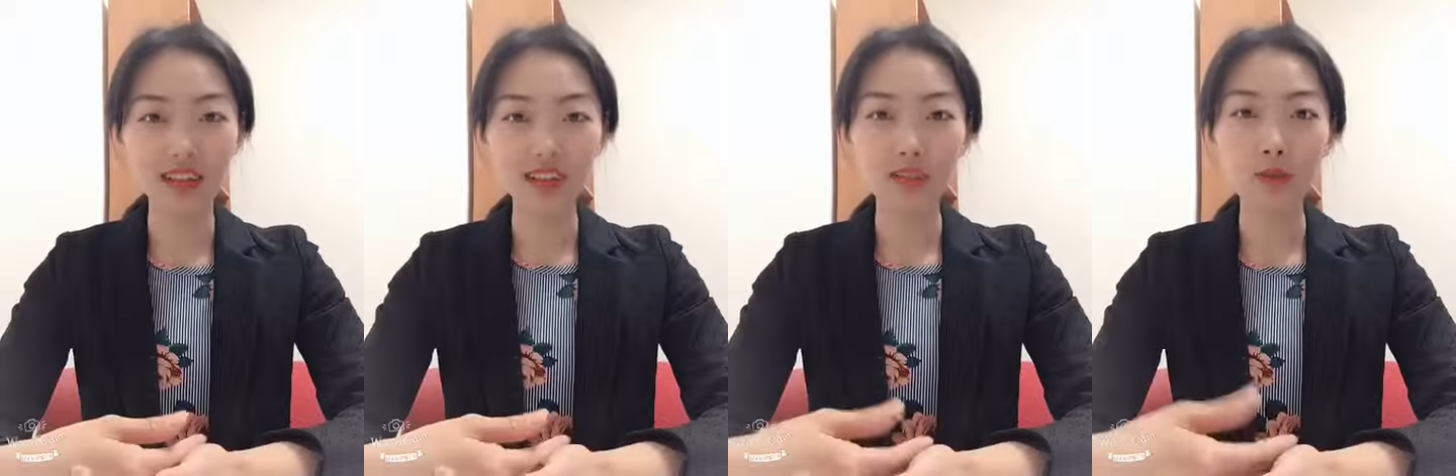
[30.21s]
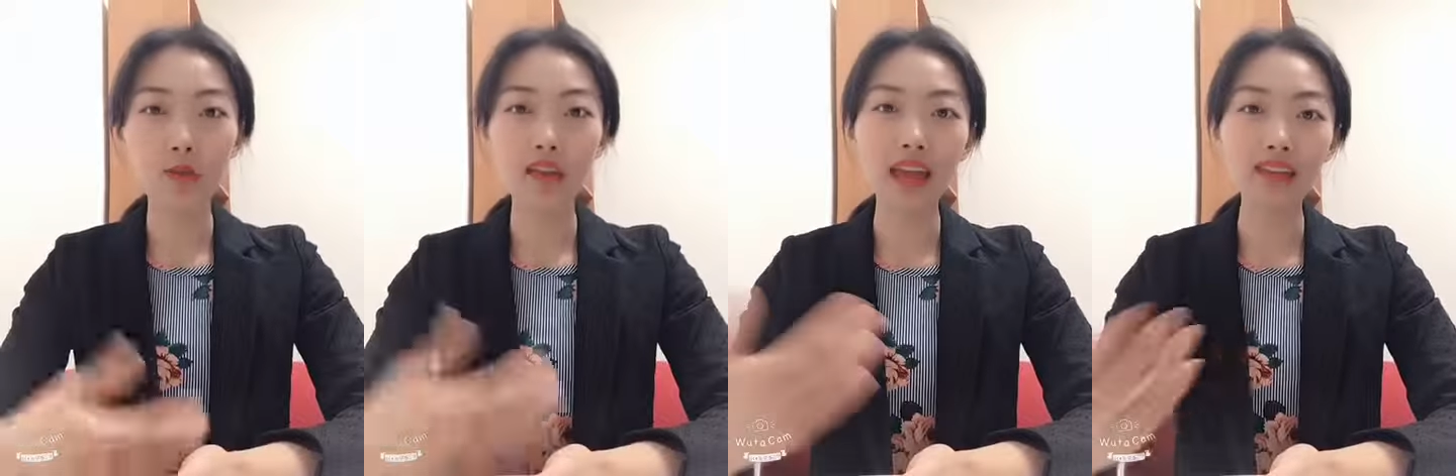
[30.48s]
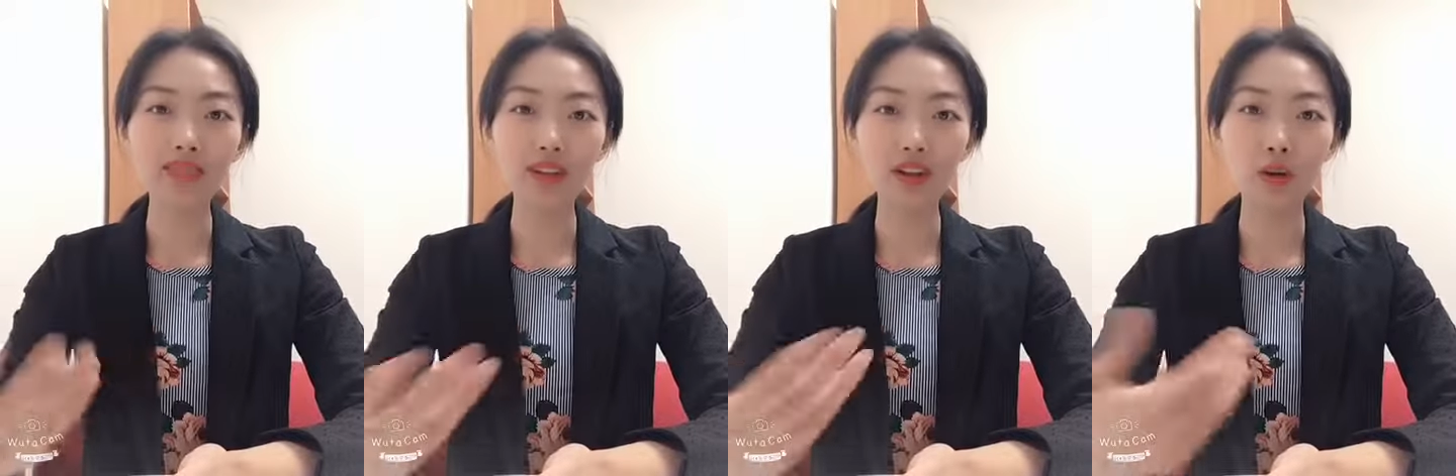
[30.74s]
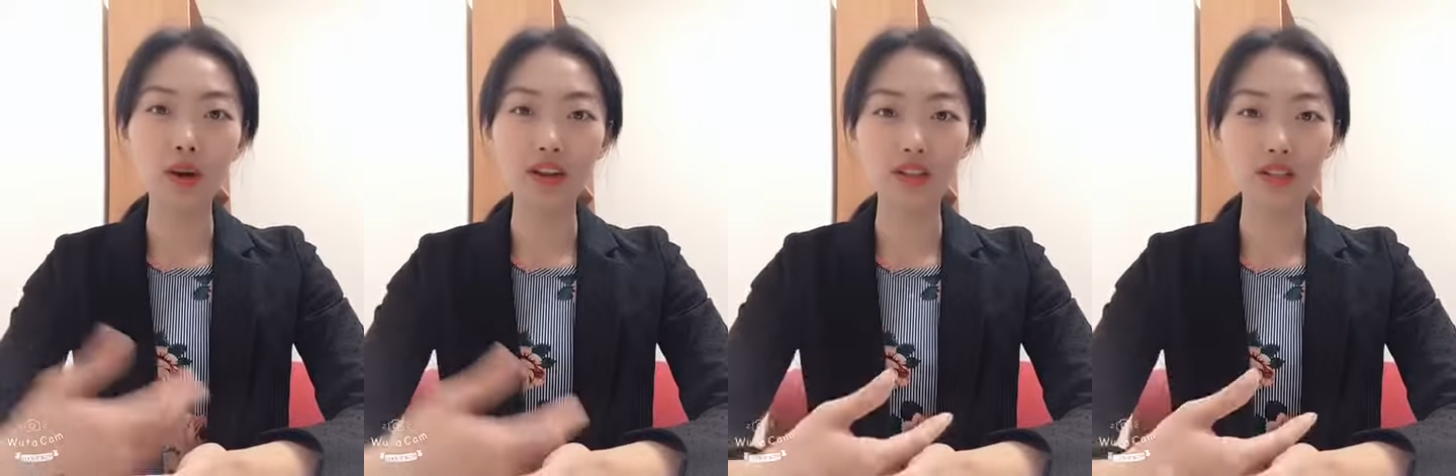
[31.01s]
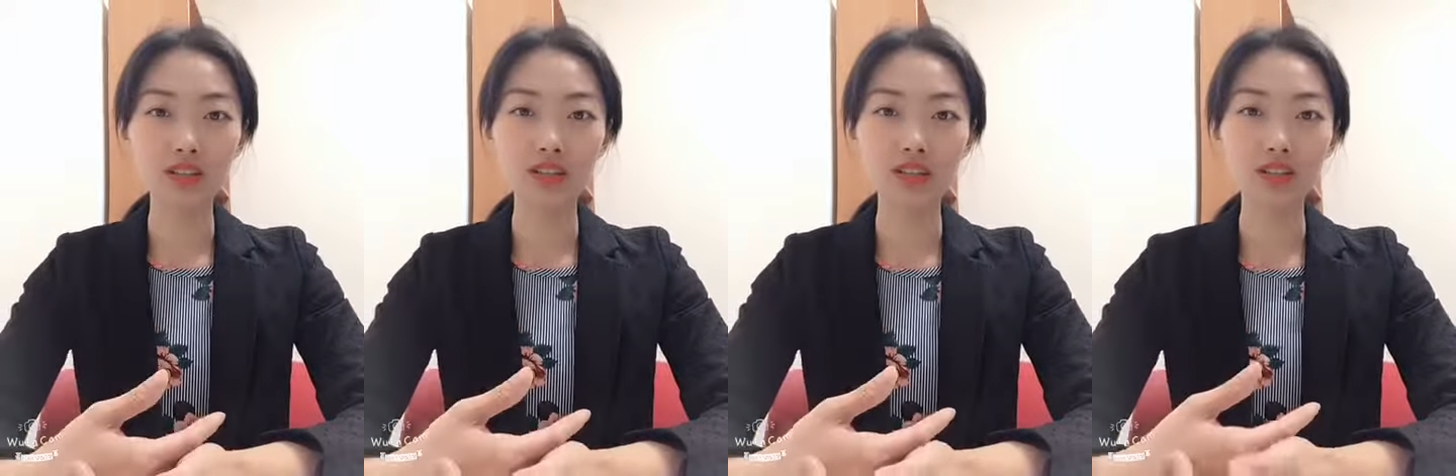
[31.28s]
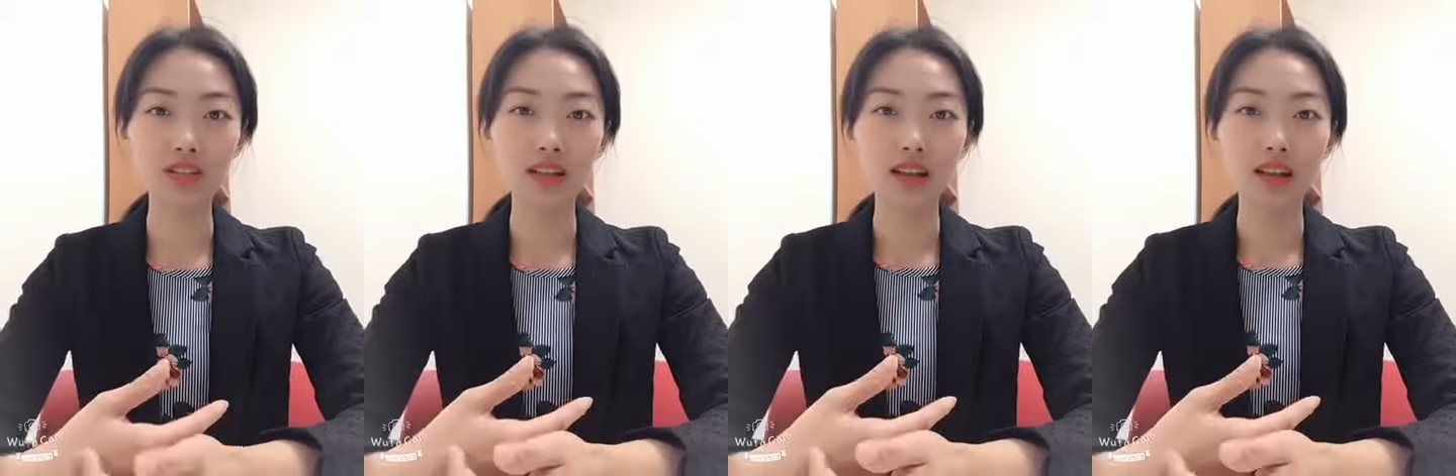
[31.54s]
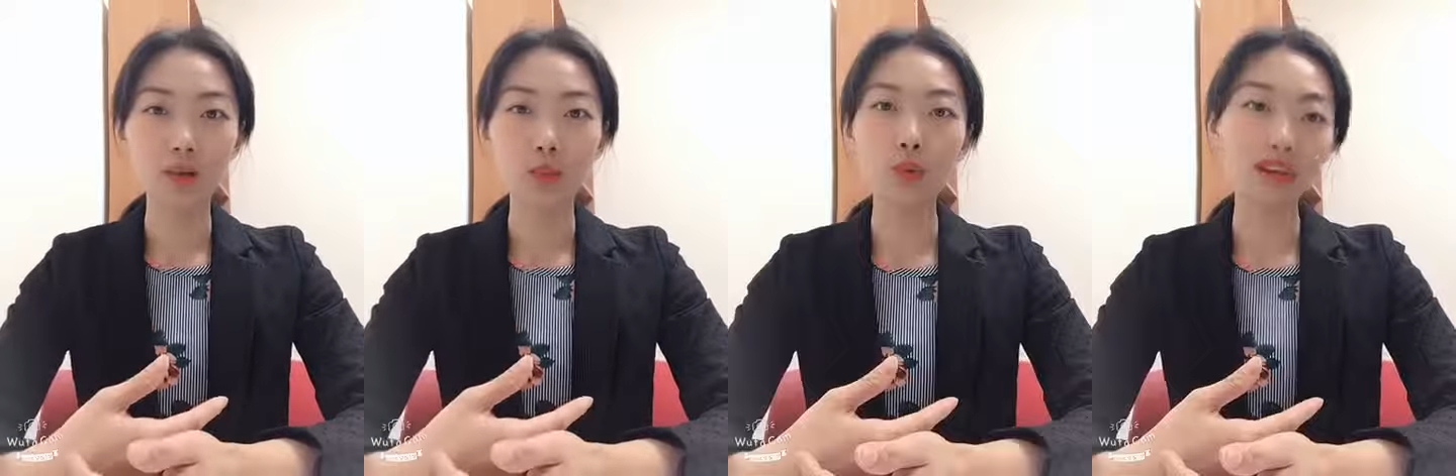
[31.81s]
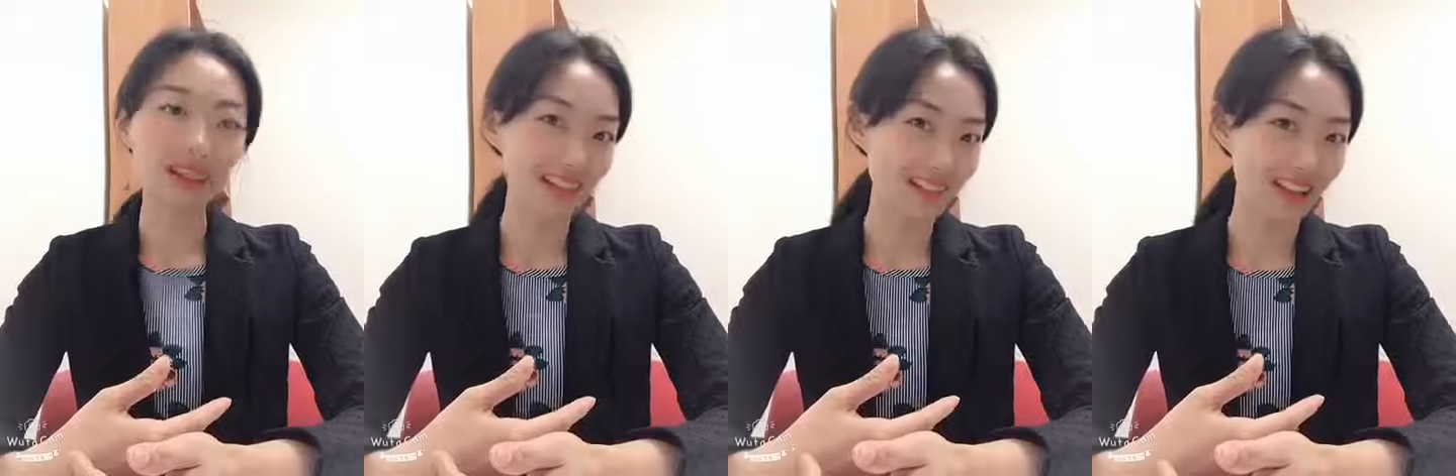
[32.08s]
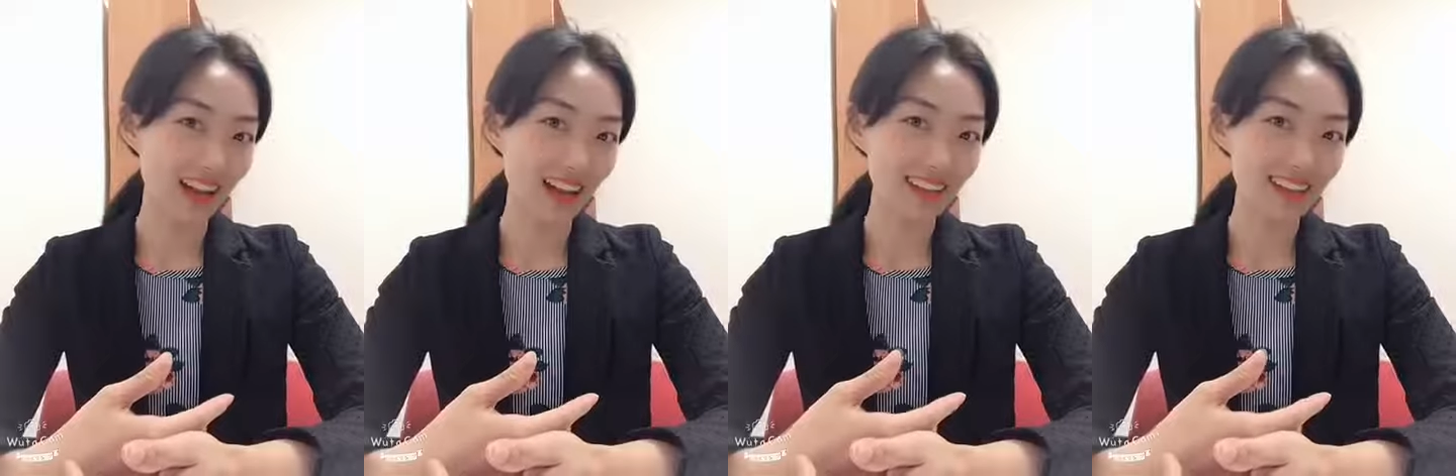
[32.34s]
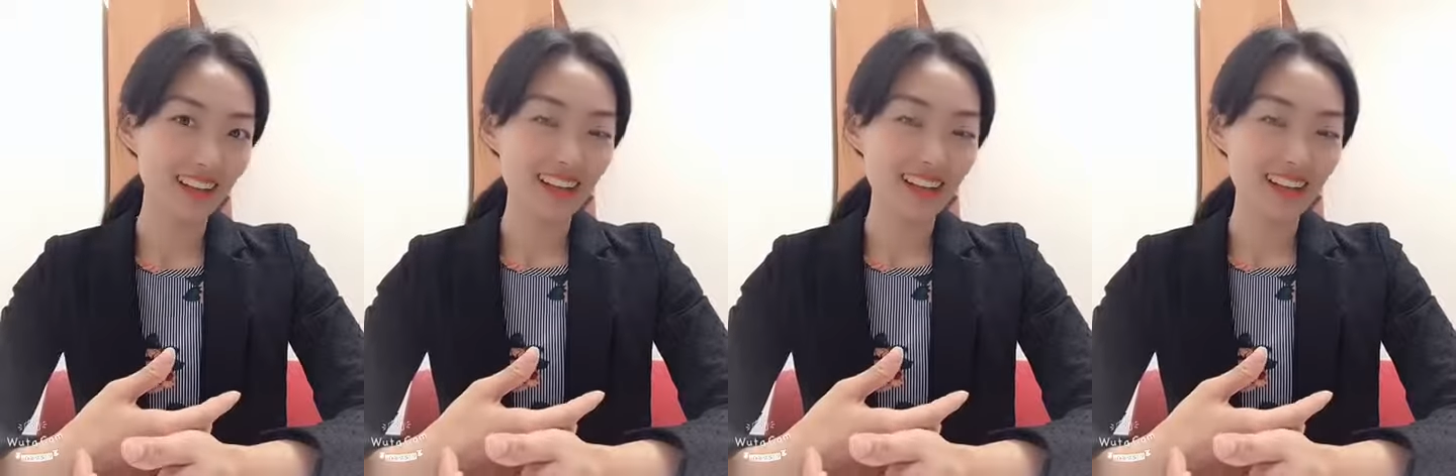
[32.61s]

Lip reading: So behavior questions, what is that?